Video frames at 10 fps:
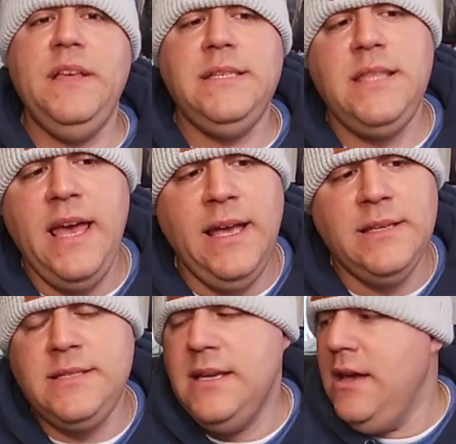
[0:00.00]
these
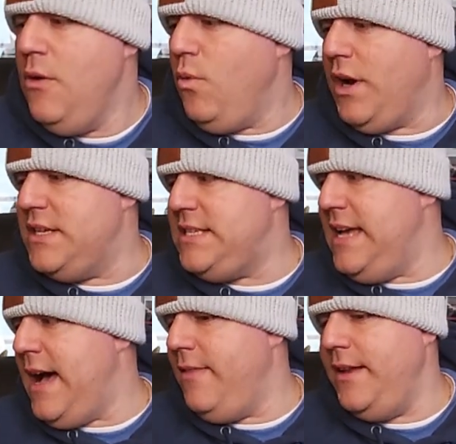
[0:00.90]
things. We're going to
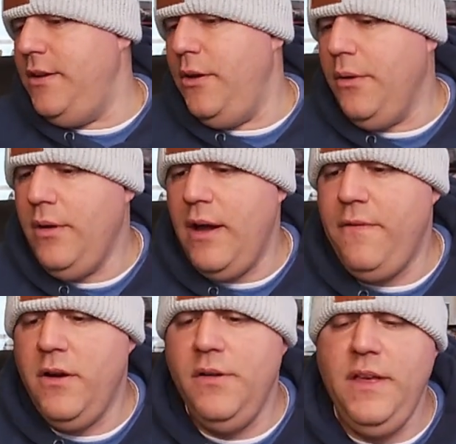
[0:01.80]
see how they do.
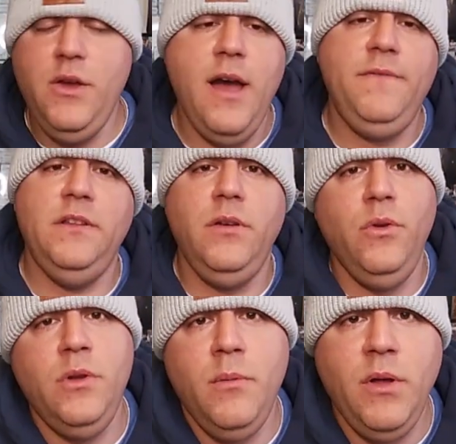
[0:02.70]
I've heard that you have to
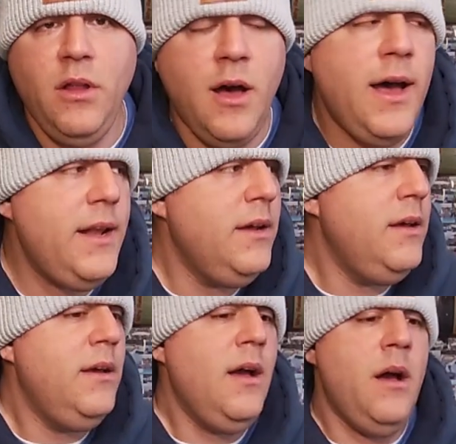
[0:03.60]
tune them a lot,
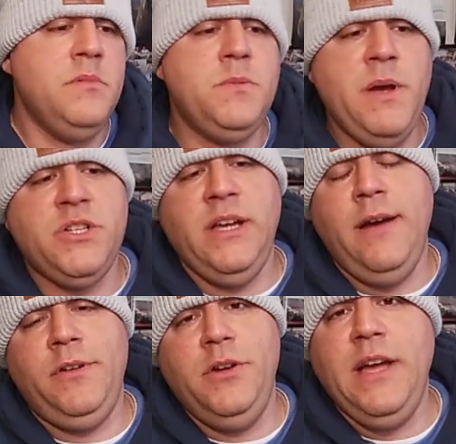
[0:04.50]
especially
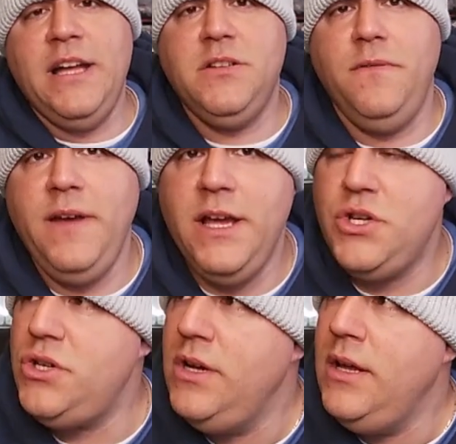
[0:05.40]
after you catch a
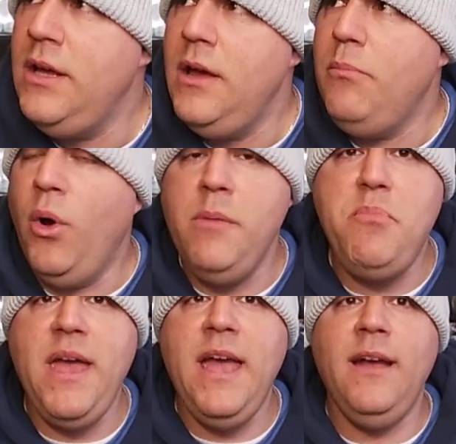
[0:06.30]
fish.
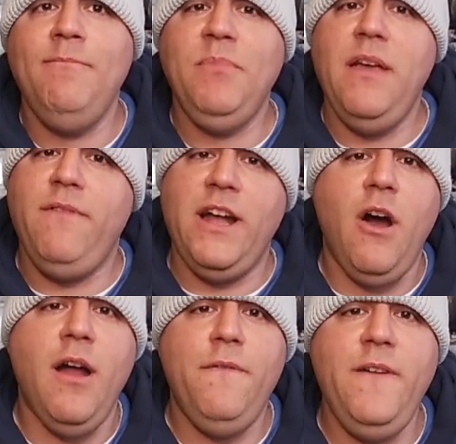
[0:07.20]
Point being, if I
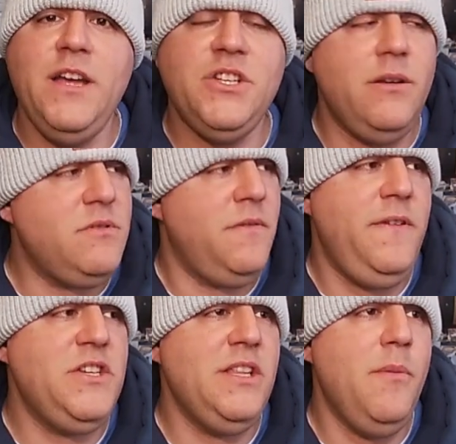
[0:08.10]
caught a fish and there was a
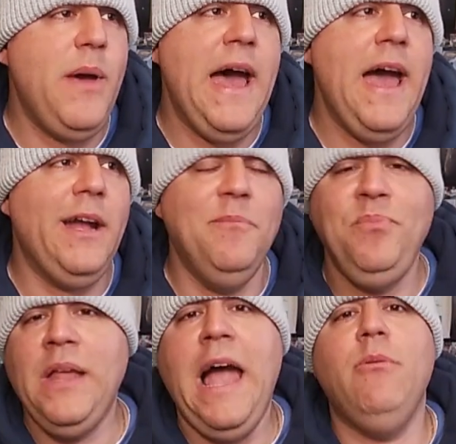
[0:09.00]
fish in the bag,
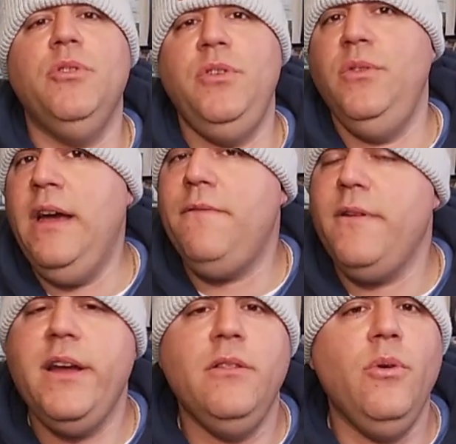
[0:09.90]
I will tune that
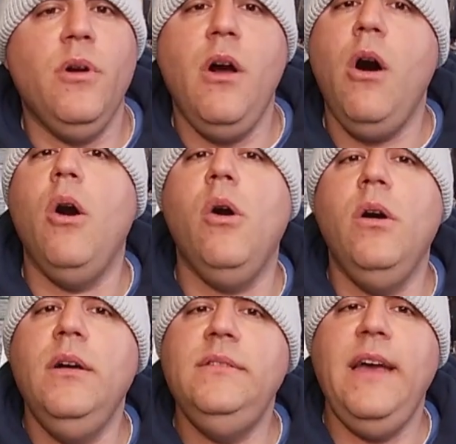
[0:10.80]
freaking lure
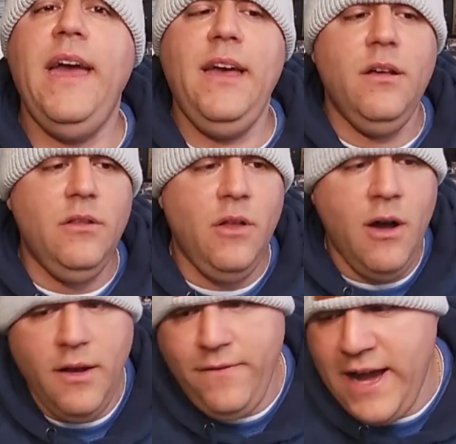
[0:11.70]
all day
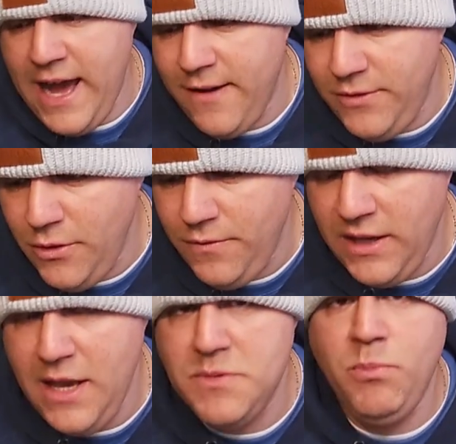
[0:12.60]
long if I have to, if it
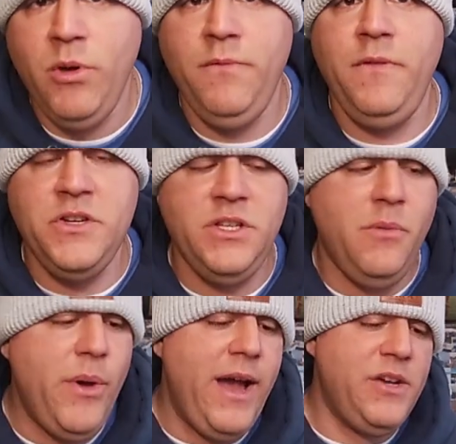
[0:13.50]
keeps putting fish in
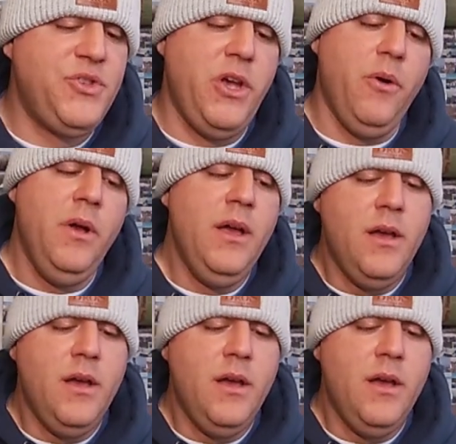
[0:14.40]
the bag. So